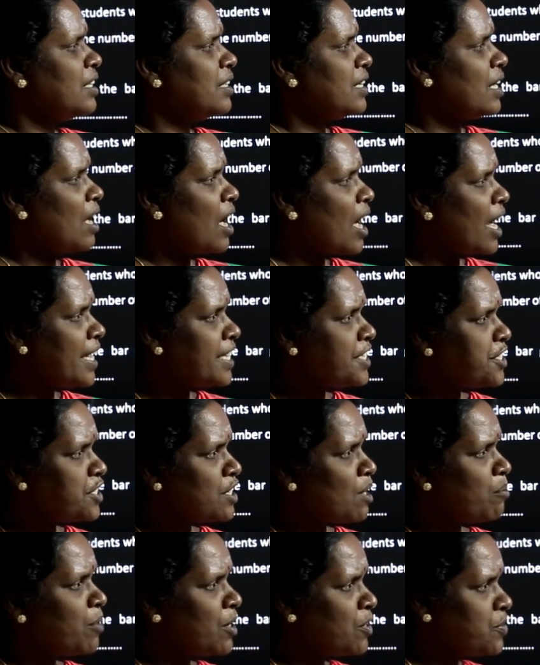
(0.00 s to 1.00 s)
the highest
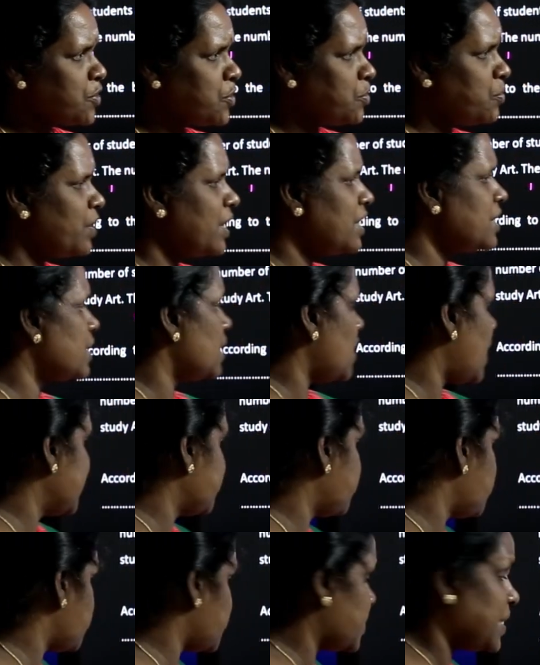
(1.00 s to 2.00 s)
number of students
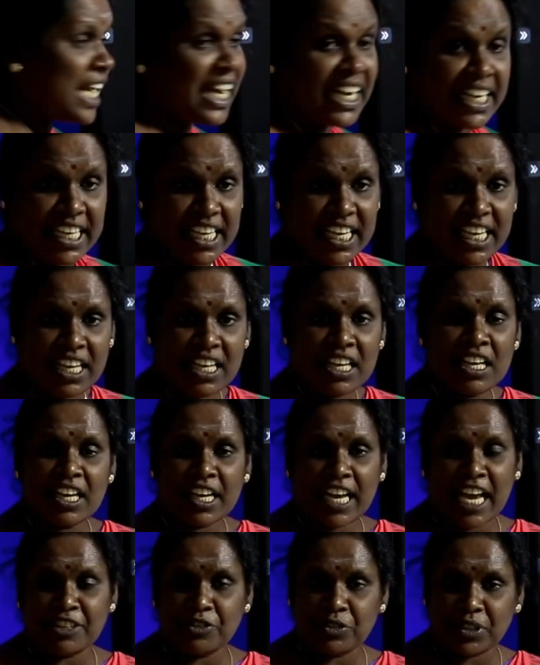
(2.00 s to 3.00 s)
like to study.
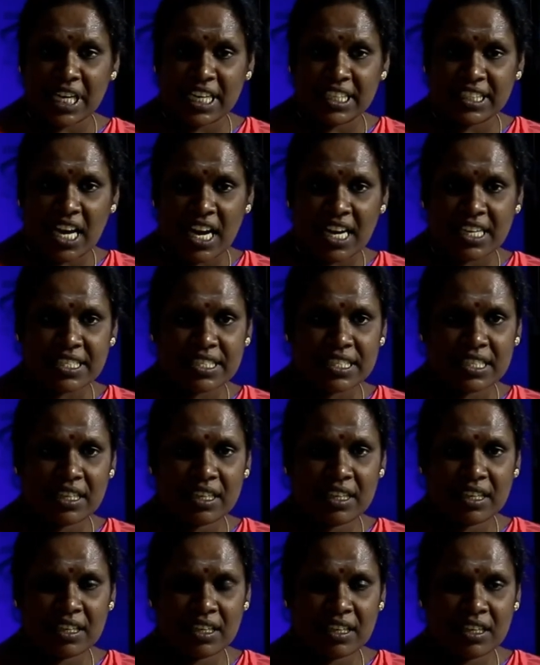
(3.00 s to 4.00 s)
Can you tell the answer?
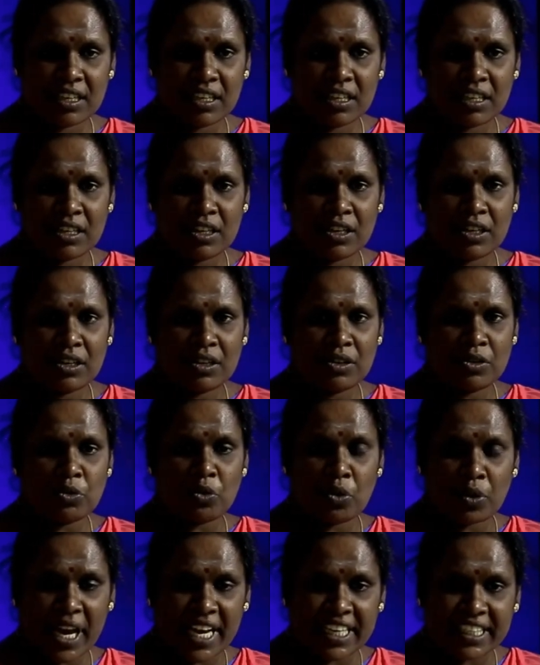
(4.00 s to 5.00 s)

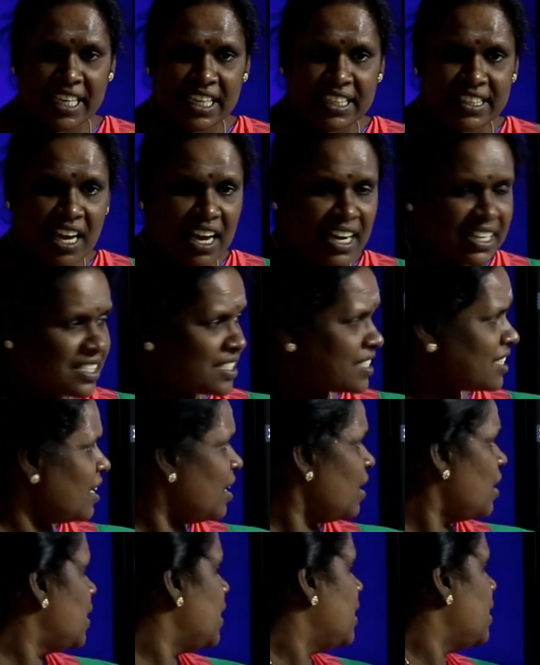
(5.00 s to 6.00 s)
Who can tell the answer?
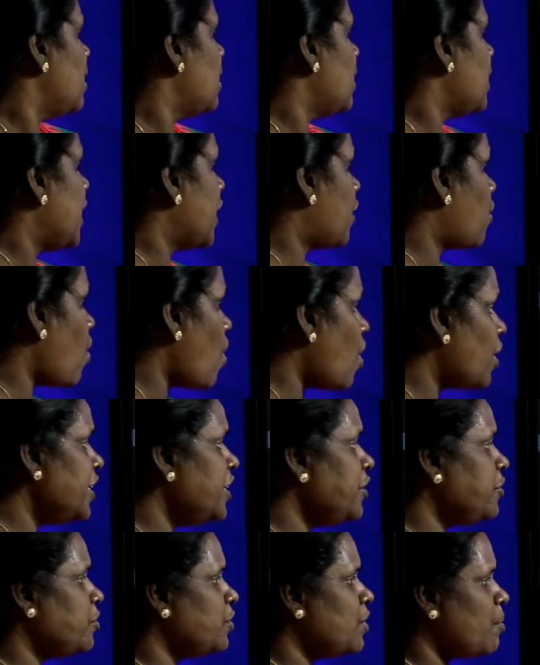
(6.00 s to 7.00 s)

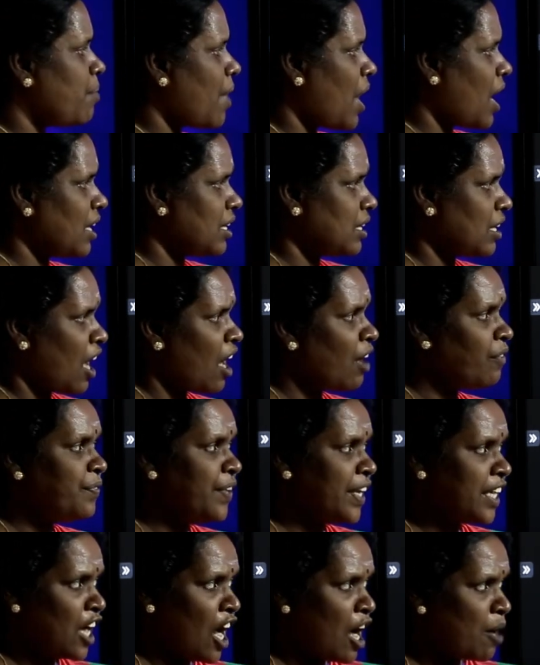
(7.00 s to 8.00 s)
According to the bar graph,
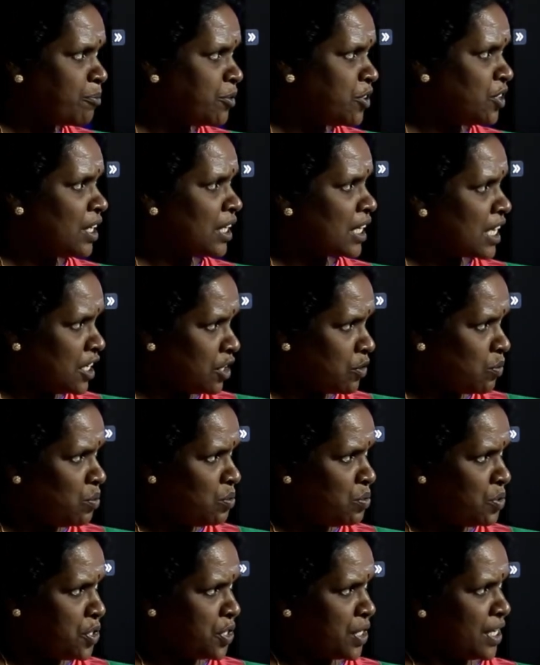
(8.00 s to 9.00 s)
we come to the
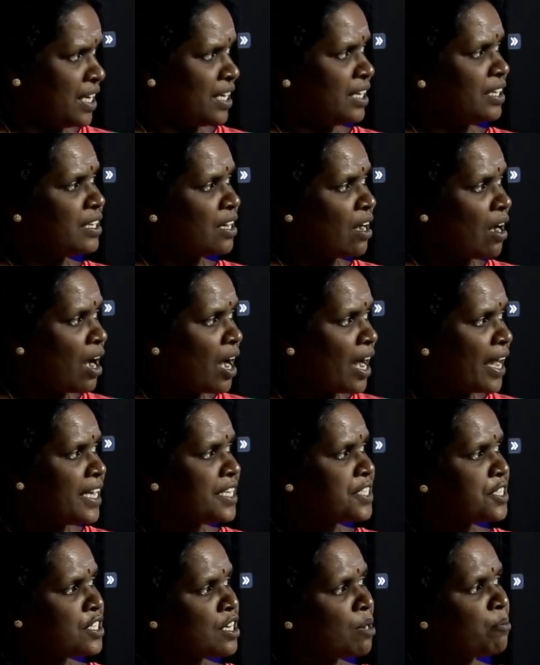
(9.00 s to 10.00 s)
conclusion the
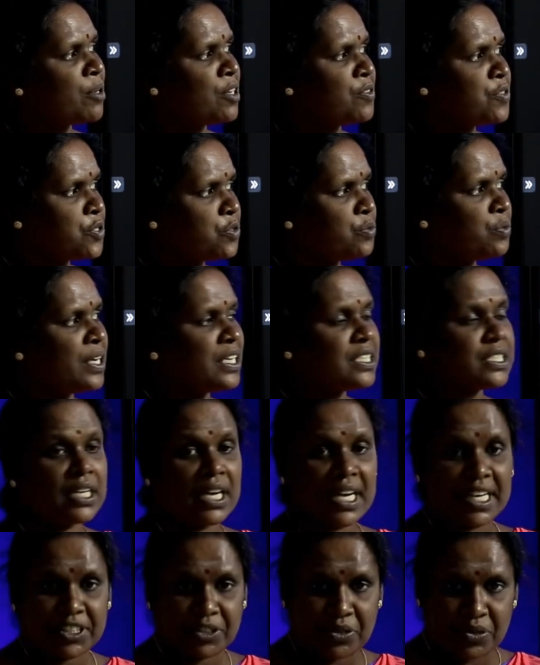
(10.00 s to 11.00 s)
highest number of students
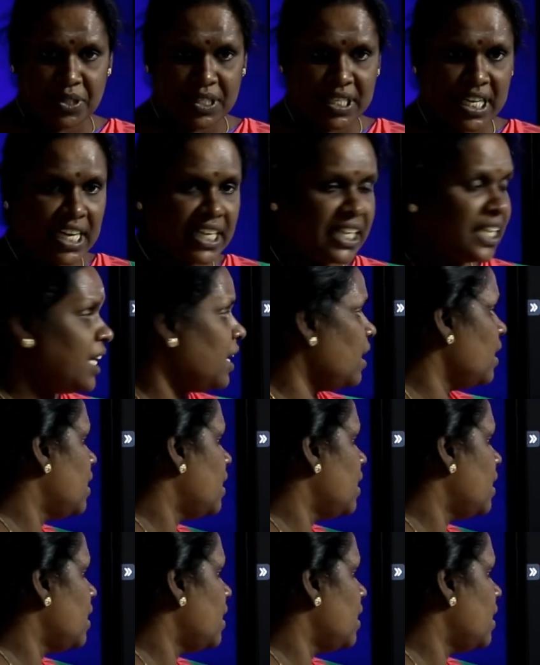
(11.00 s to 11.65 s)
like to study